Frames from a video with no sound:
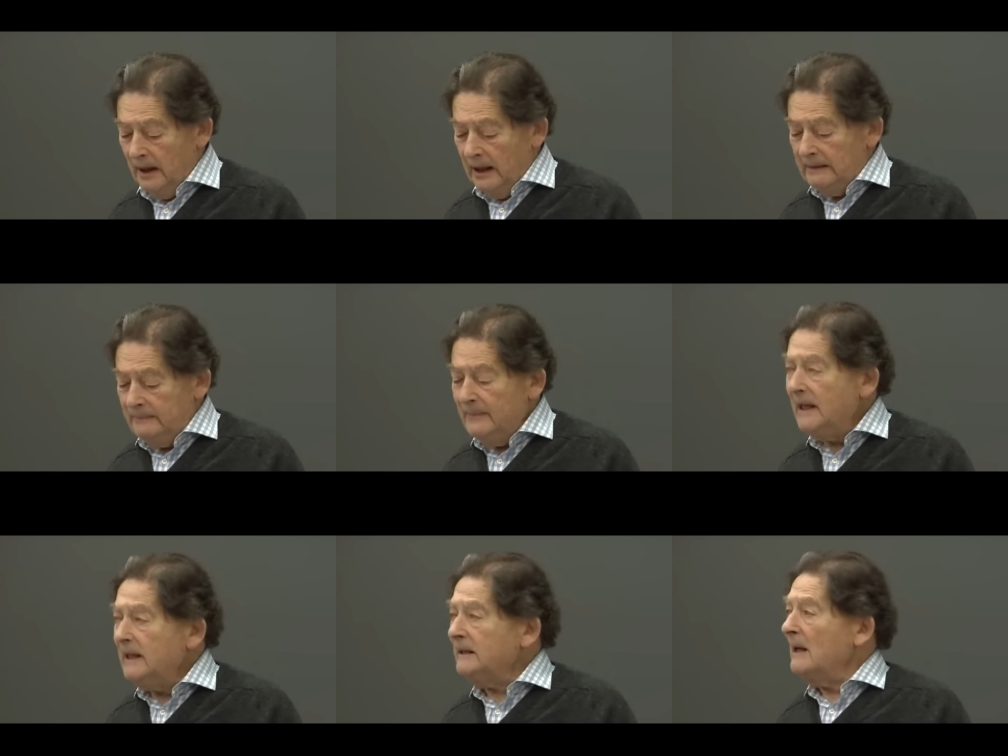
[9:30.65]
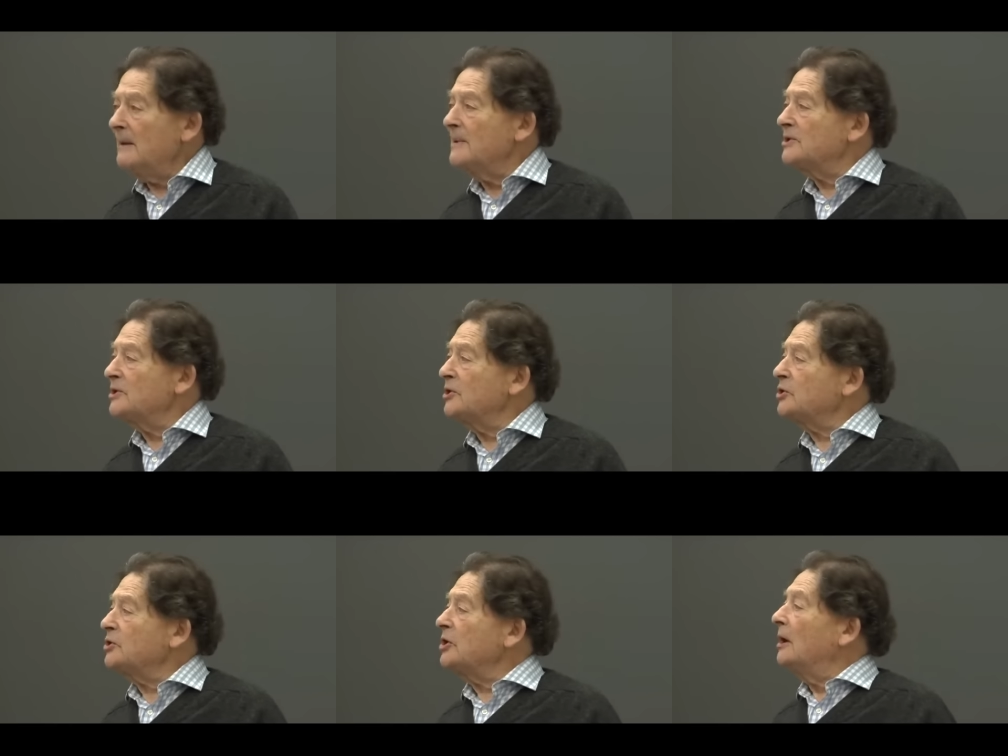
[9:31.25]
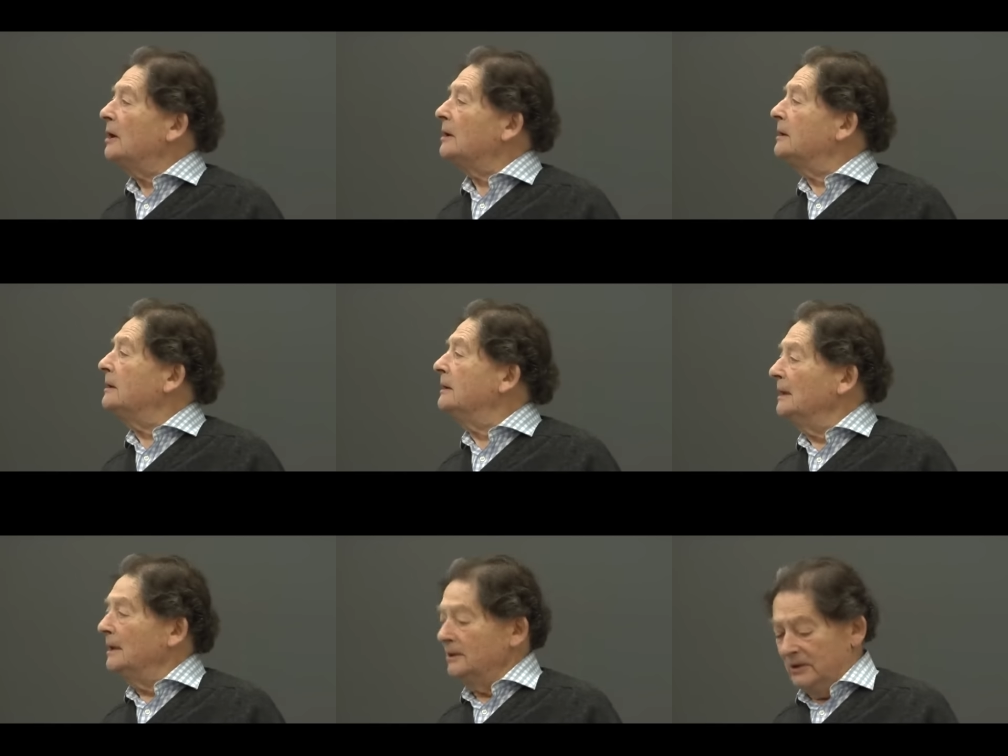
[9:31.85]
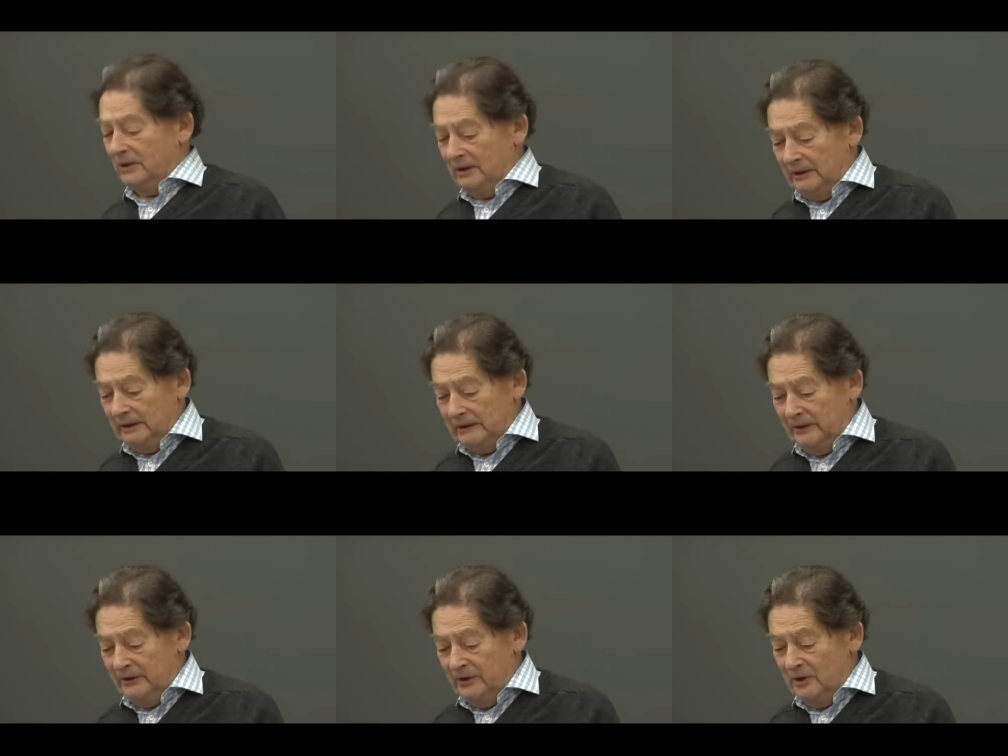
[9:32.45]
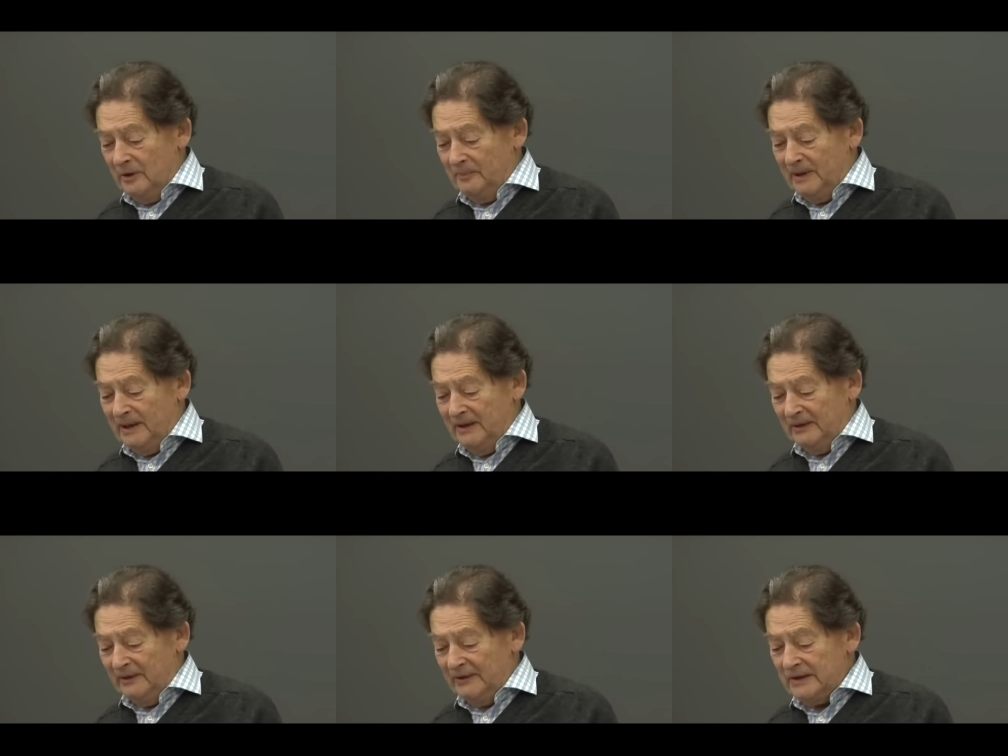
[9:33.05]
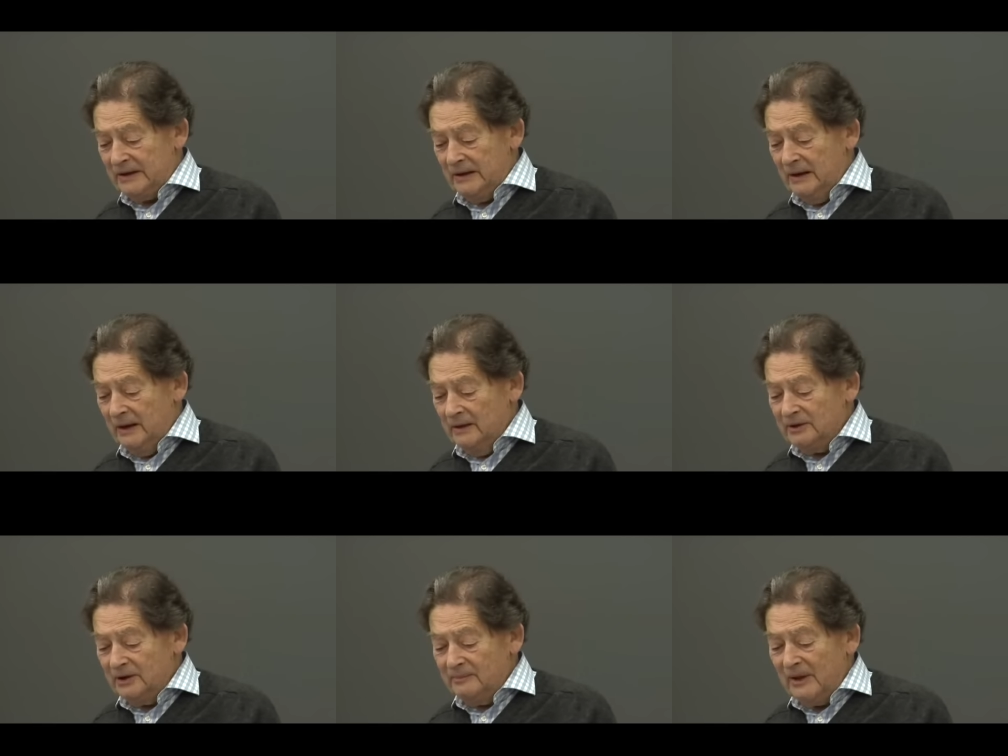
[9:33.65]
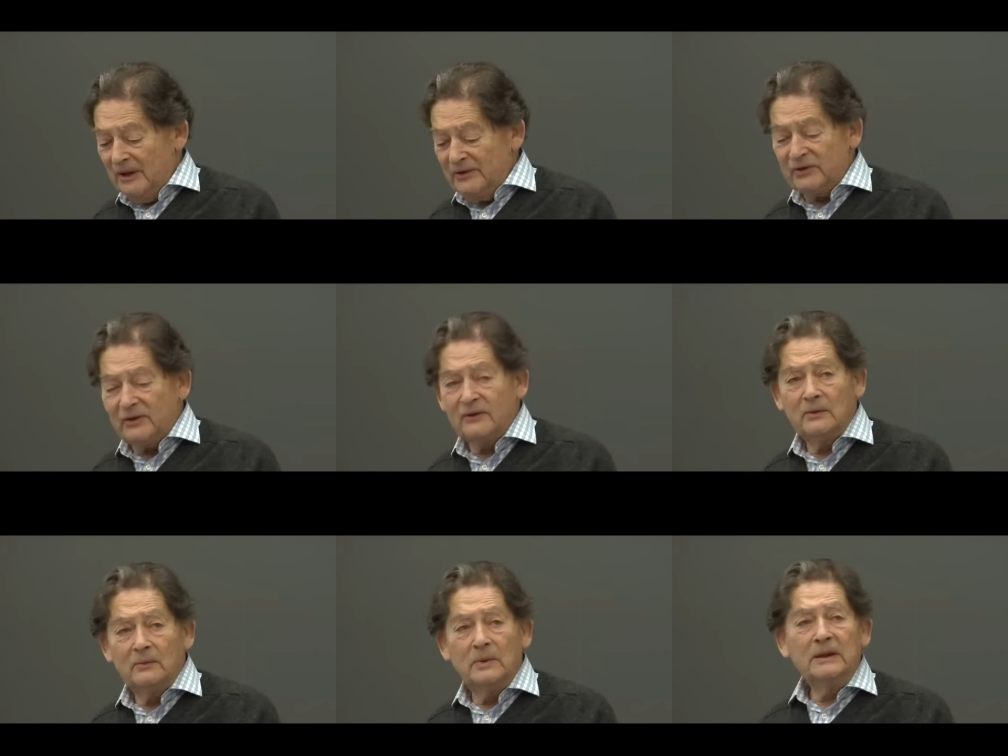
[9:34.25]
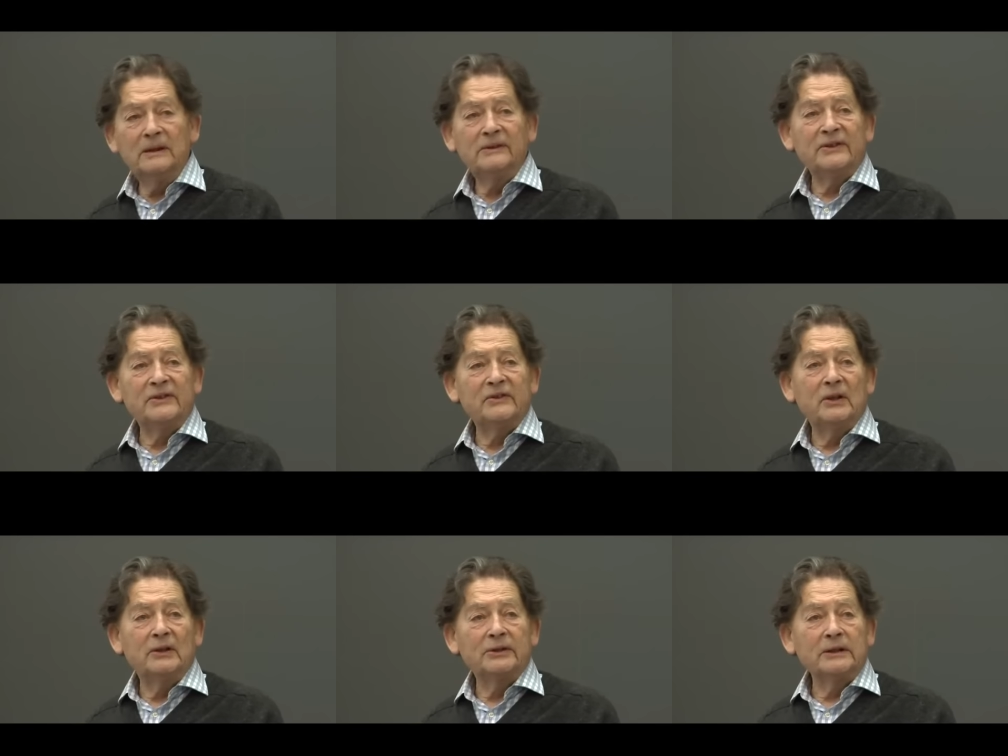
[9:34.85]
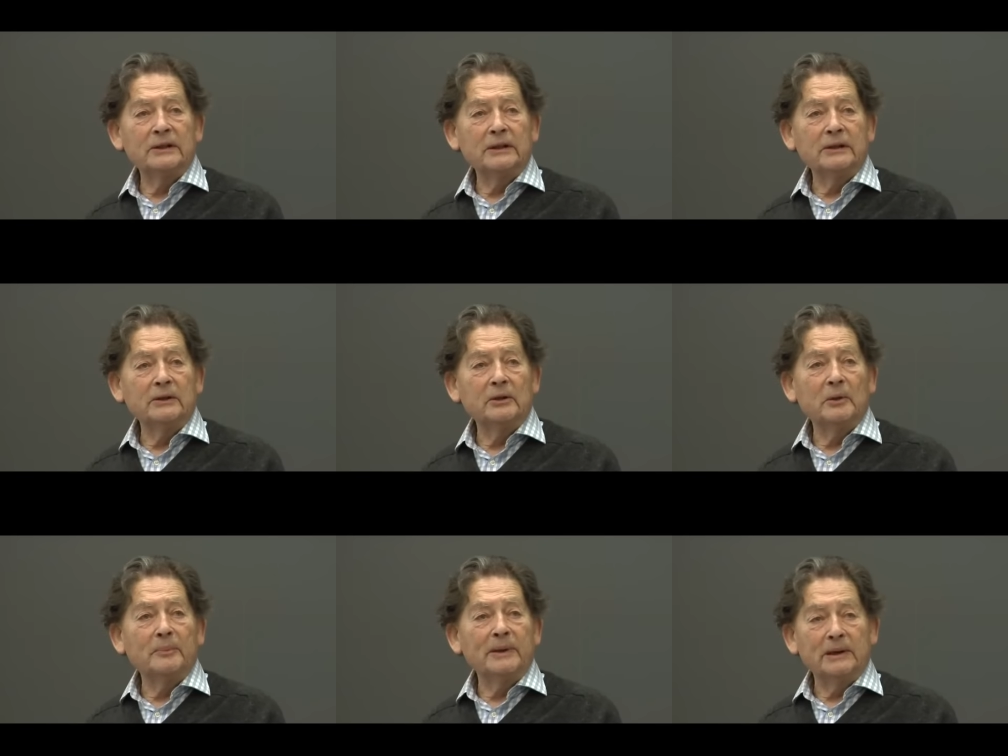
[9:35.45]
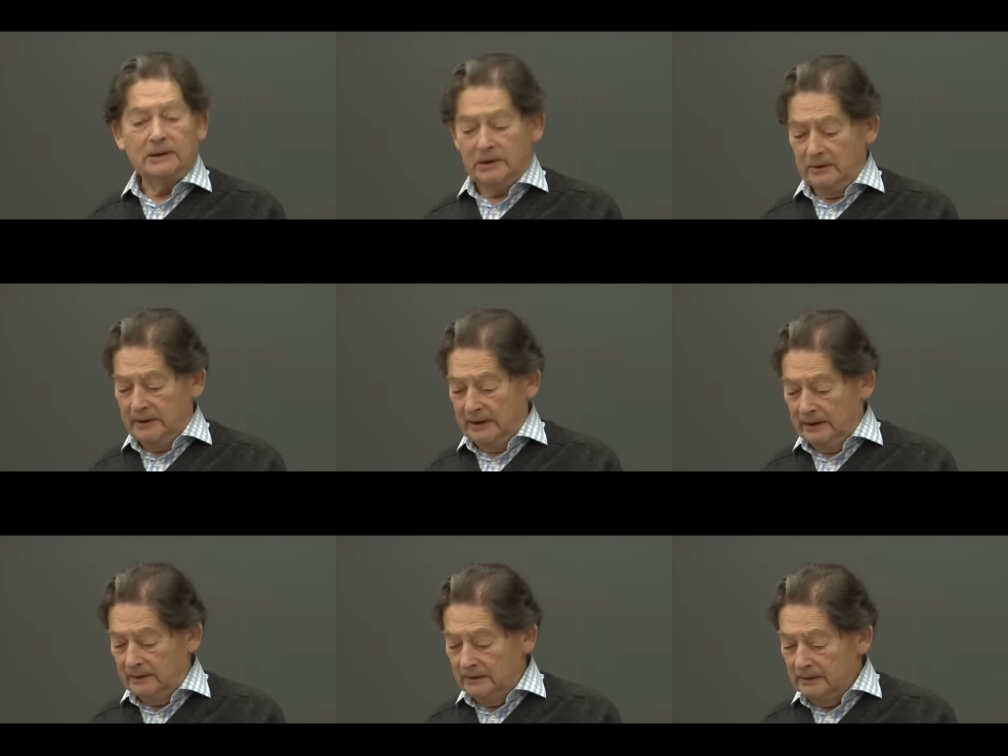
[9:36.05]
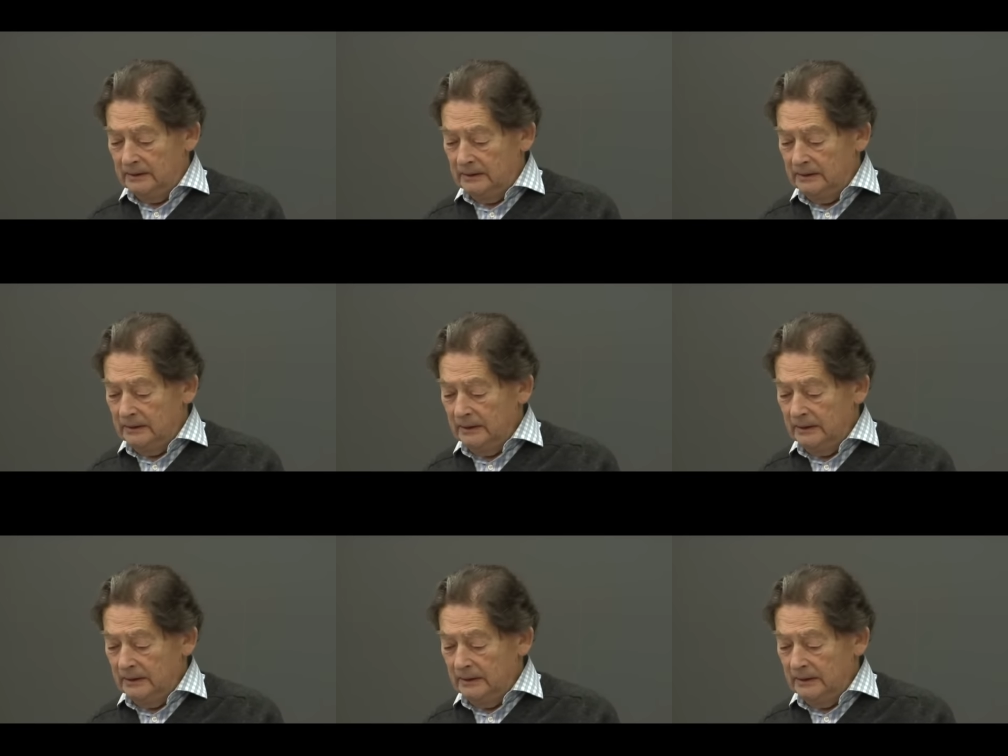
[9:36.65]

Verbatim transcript: It may come as a shock to the little Europeans that most of the world is not in the European Union.